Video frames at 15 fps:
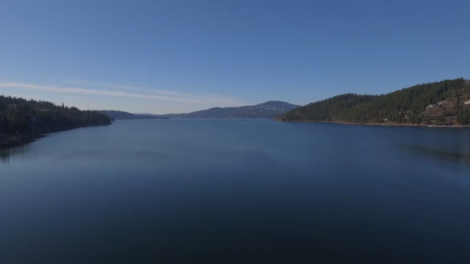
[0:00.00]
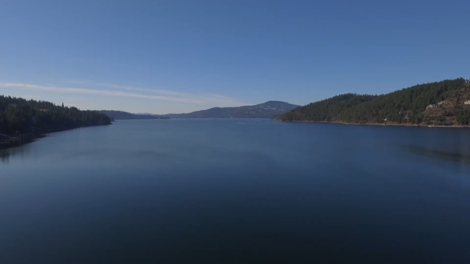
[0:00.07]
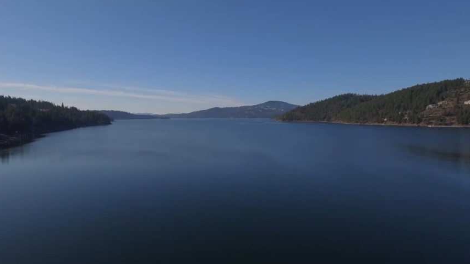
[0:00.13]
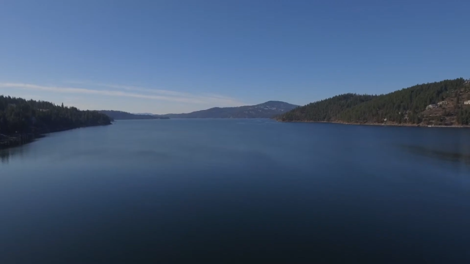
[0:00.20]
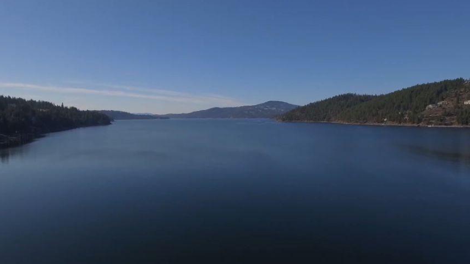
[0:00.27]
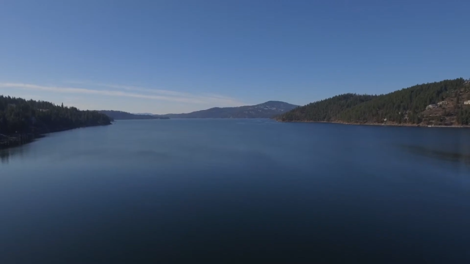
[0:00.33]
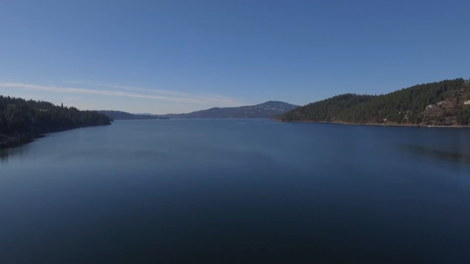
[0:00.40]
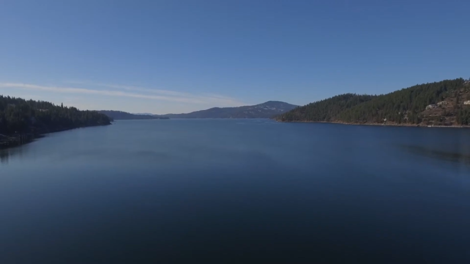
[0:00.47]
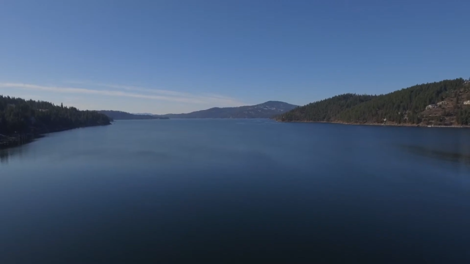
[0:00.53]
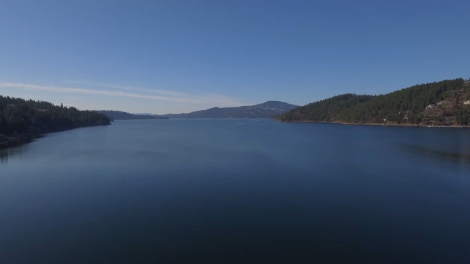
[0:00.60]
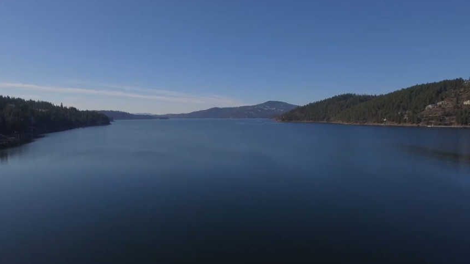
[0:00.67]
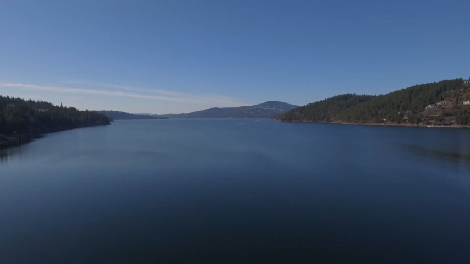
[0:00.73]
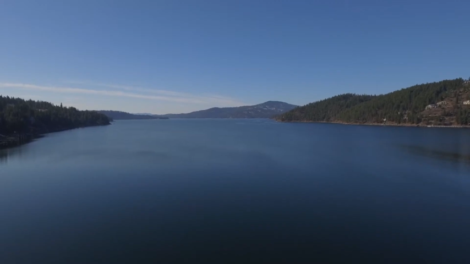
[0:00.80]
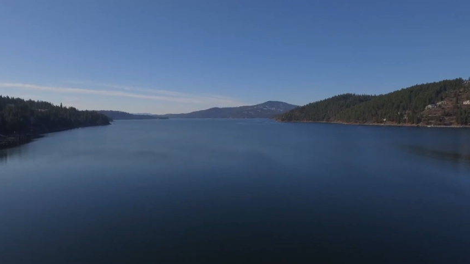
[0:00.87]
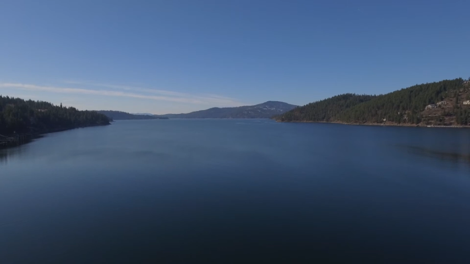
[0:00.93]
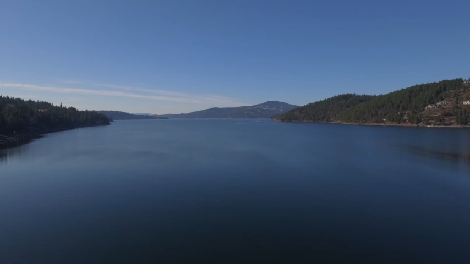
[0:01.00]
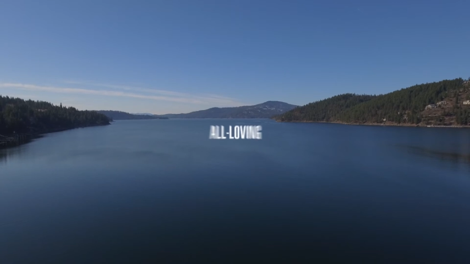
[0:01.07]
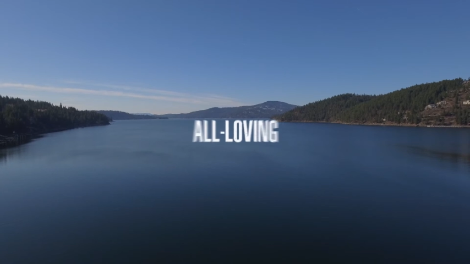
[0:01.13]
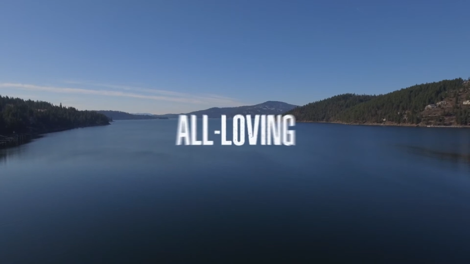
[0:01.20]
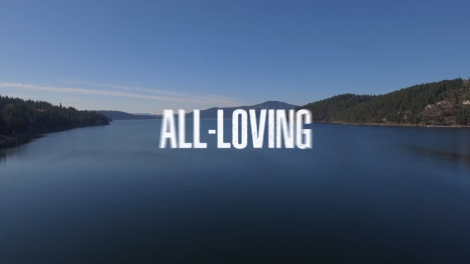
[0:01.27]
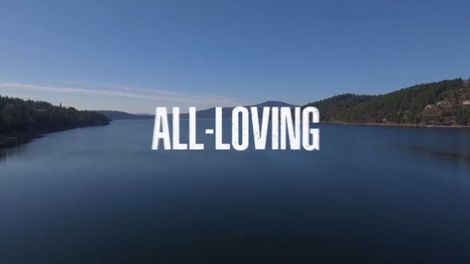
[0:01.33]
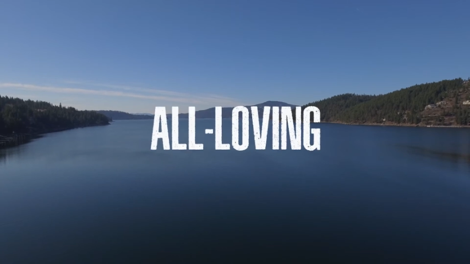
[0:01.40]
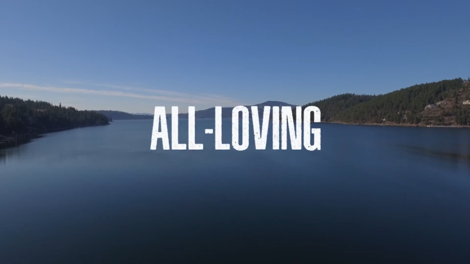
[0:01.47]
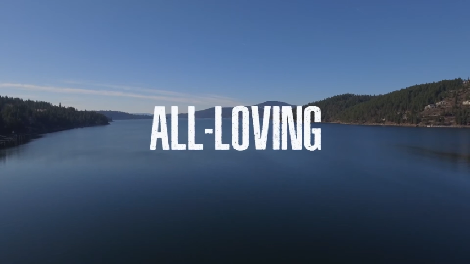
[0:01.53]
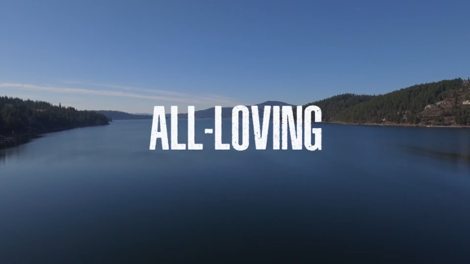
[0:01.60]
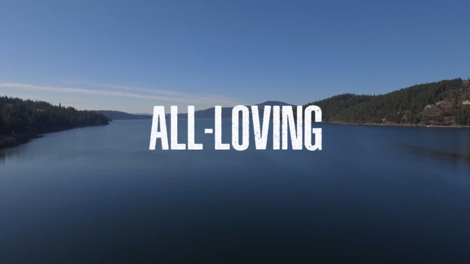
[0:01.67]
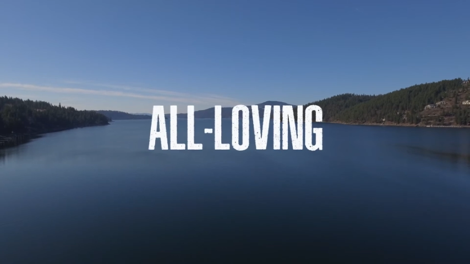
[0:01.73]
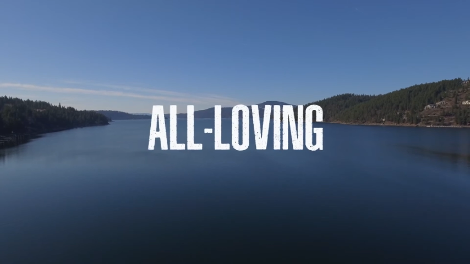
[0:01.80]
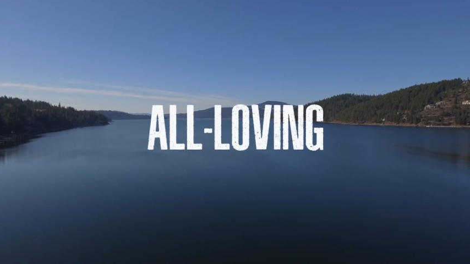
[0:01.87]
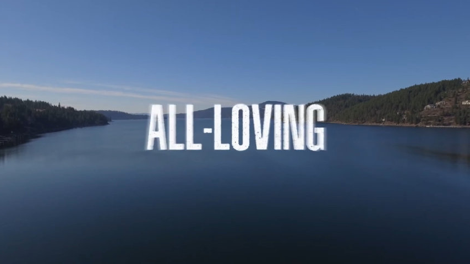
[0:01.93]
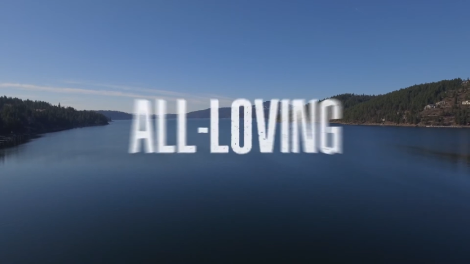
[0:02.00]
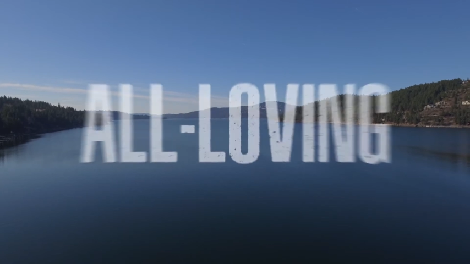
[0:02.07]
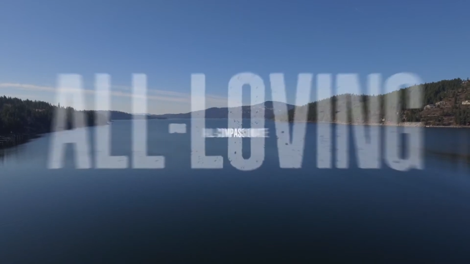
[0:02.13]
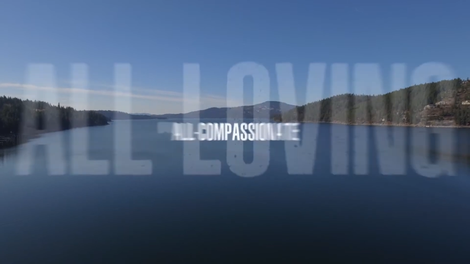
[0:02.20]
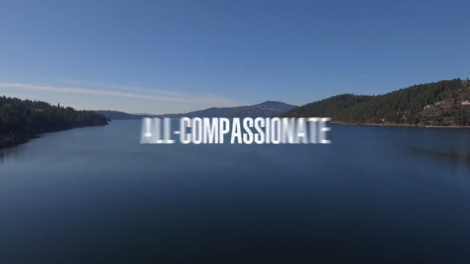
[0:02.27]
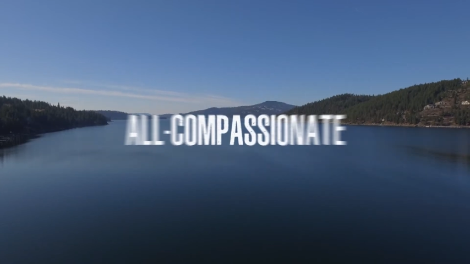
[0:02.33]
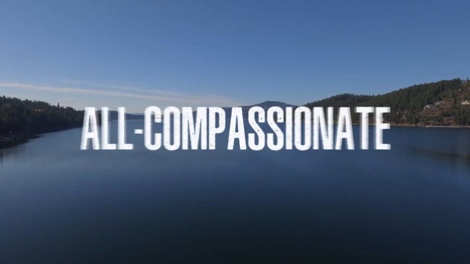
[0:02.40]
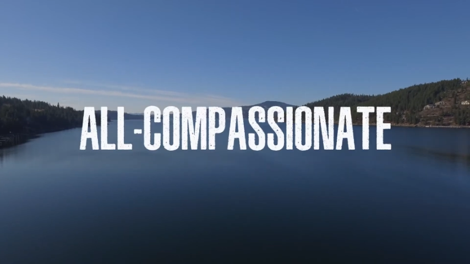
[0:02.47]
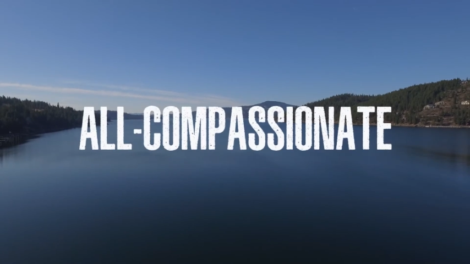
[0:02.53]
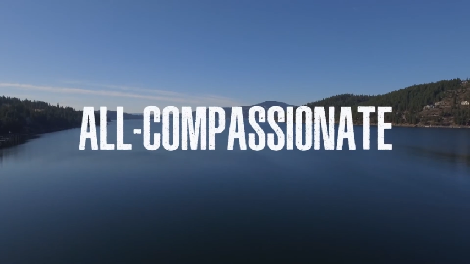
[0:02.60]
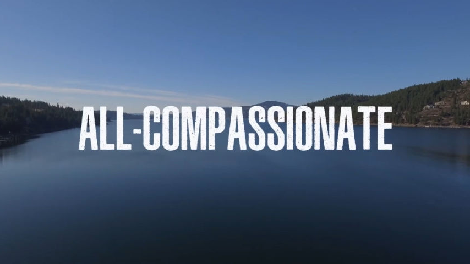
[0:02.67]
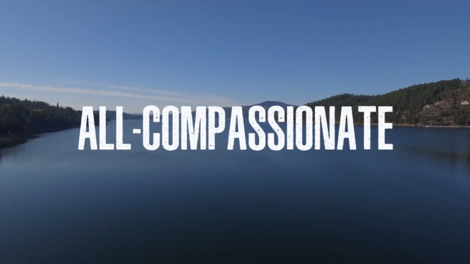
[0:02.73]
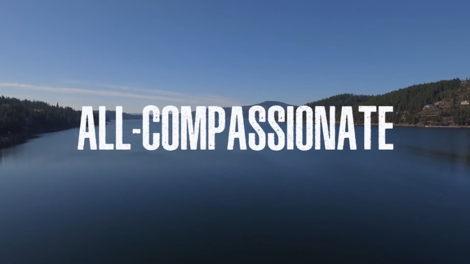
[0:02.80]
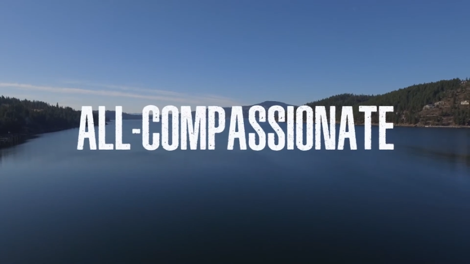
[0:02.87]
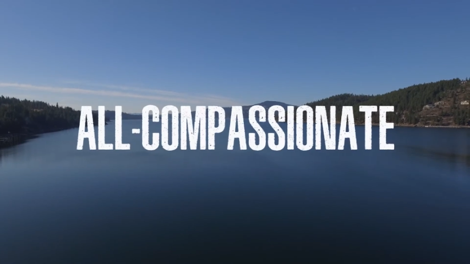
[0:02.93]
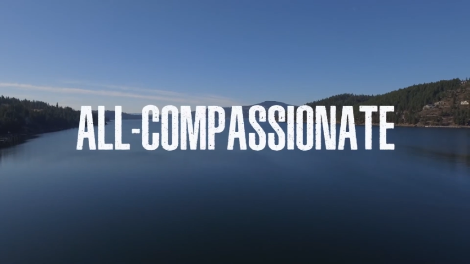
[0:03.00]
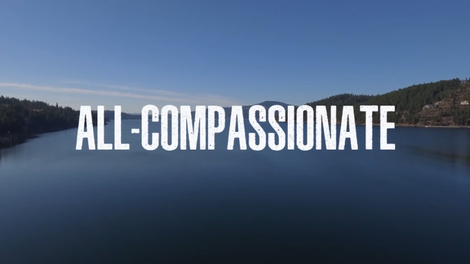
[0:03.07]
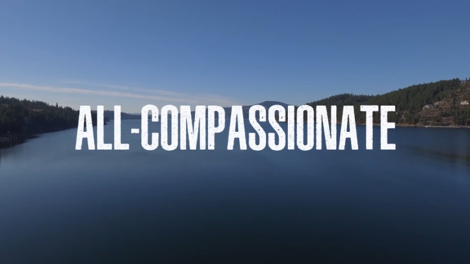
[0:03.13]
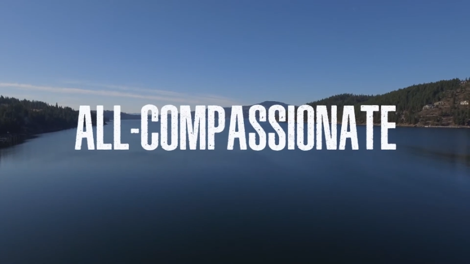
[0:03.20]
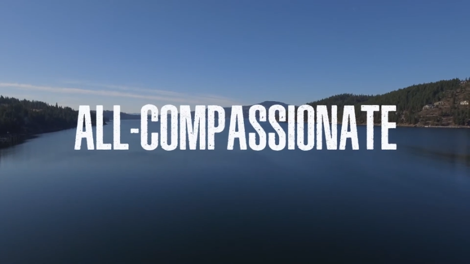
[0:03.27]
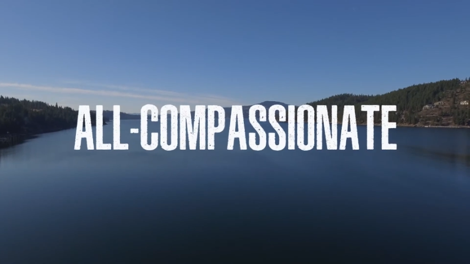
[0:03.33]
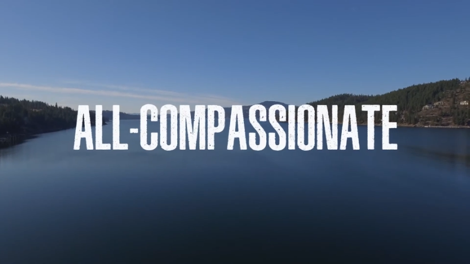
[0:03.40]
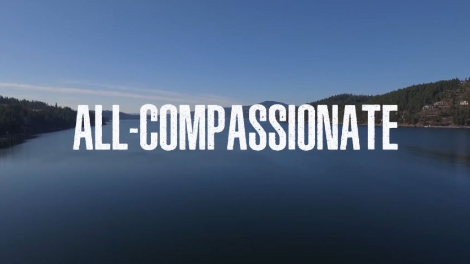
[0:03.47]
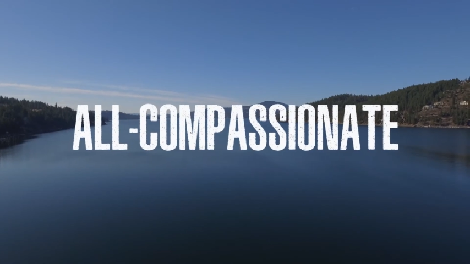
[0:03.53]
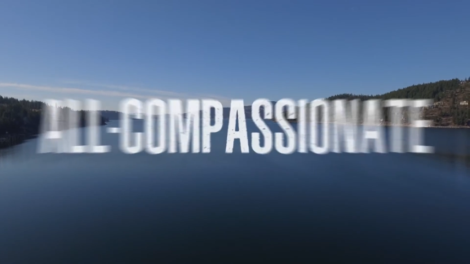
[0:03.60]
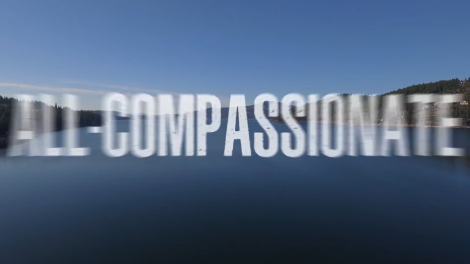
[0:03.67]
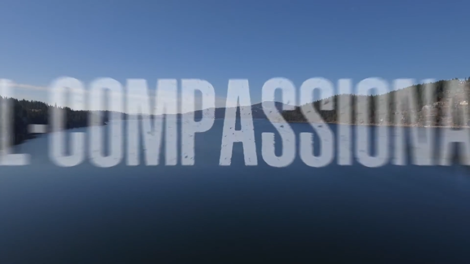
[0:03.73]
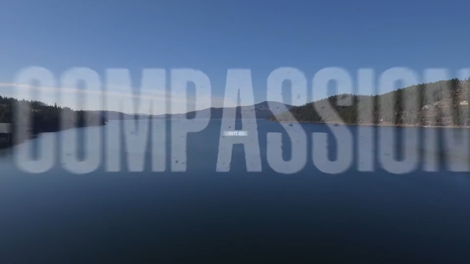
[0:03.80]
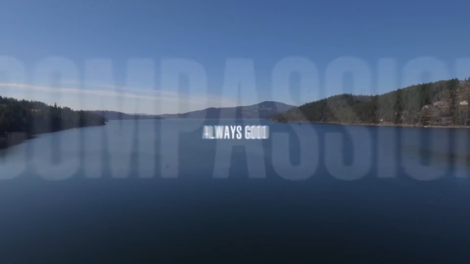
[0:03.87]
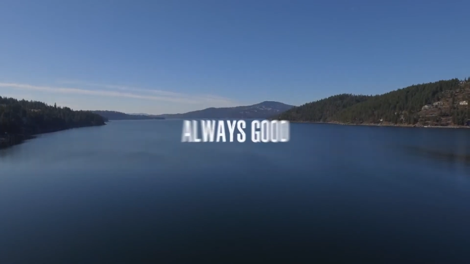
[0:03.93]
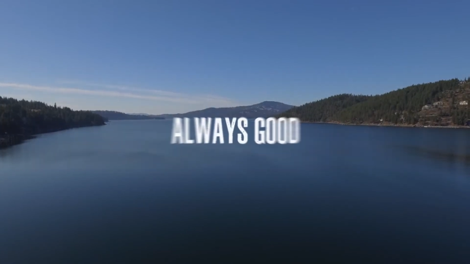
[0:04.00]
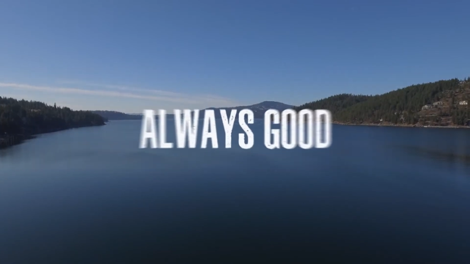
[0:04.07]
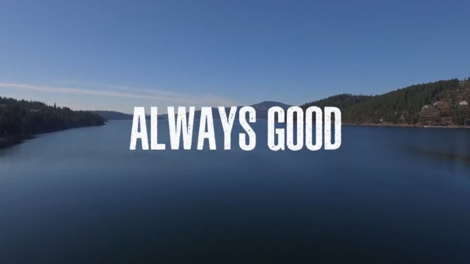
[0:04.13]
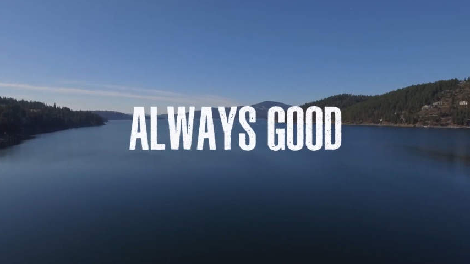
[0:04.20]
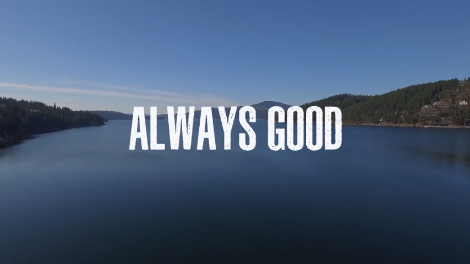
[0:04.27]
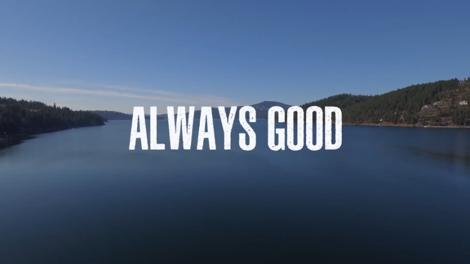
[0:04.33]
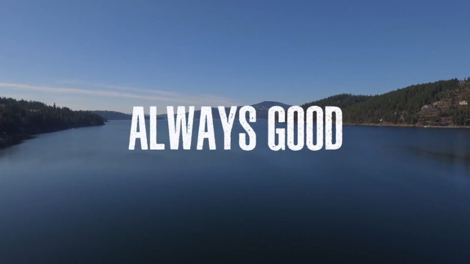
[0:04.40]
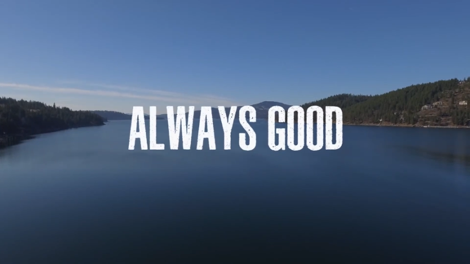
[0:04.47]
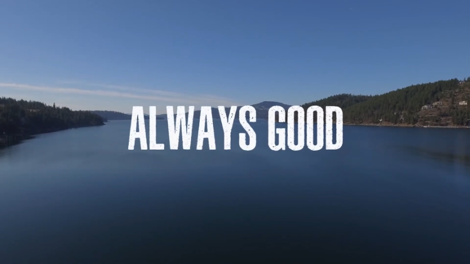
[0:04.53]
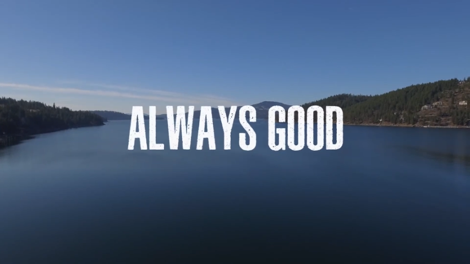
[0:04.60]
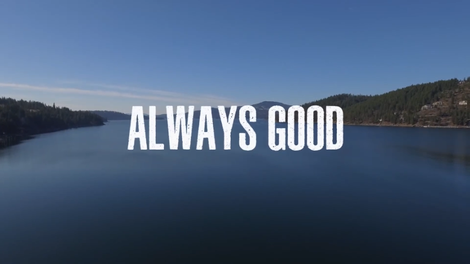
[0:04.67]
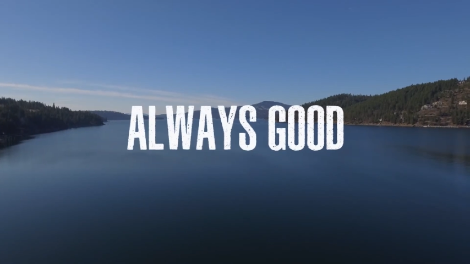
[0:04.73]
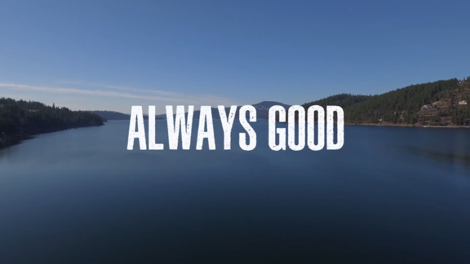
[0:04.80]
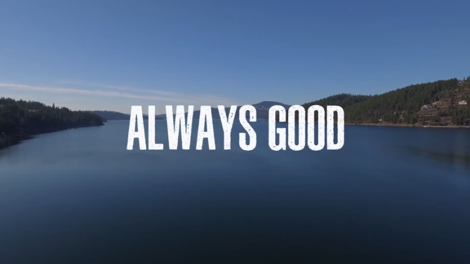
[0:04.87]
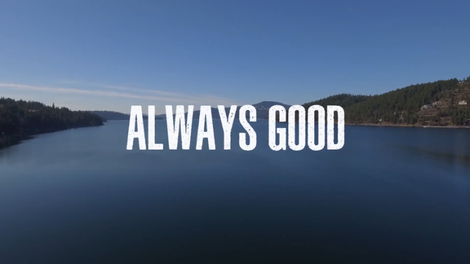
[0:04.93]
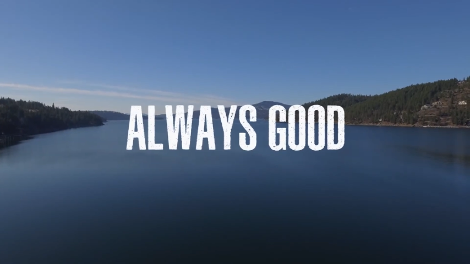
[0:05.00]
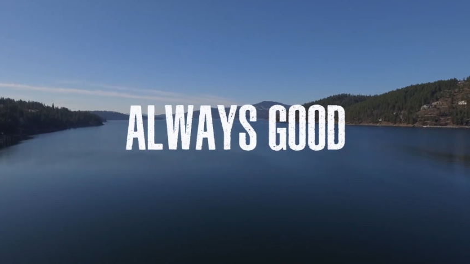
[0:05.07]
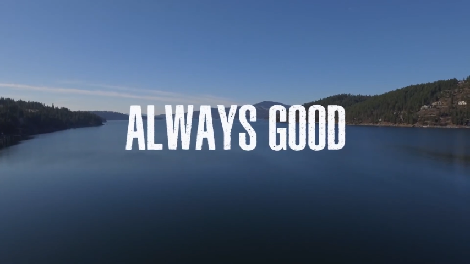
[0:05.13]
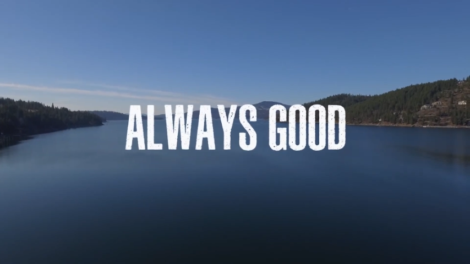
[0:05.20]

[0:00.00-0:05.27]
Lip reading: (no speaker visible)